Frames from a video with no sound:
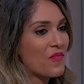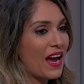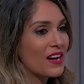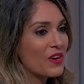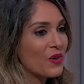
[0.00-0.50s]

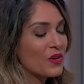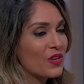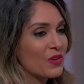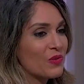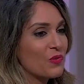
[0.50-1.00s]
know yes.
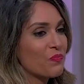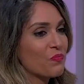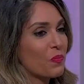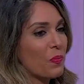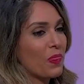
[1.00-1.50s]
you
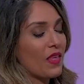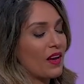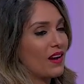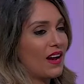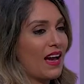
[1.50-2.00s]

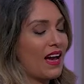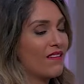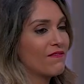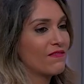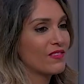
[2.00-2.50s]

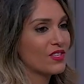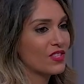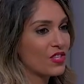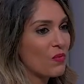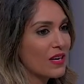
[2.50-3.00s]
have
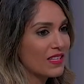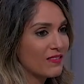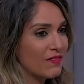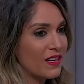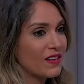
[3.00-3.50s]
so many
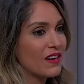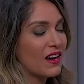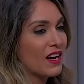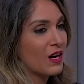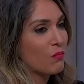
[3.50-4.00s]
different
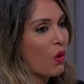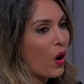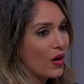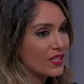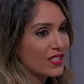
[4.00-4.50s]

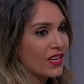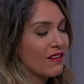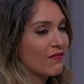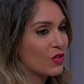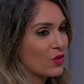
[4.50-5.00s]
parts of
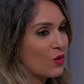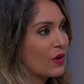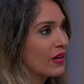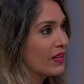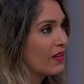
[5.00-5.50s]
the
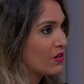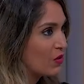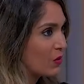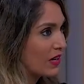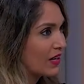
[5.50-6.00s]
story that you
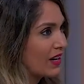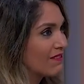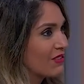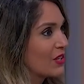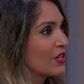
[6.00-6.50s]
want to yeah.
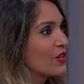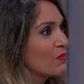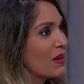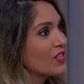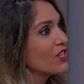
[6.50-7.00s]
cover. You
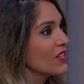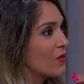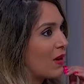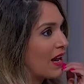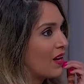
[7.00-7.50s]
mentioned yeah.
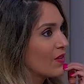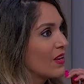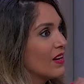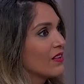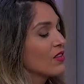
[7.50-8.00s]
about
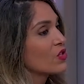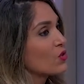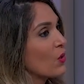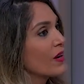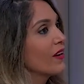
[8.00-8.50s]
the
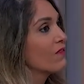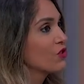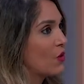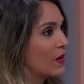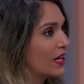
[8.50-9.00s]
story of Jonah.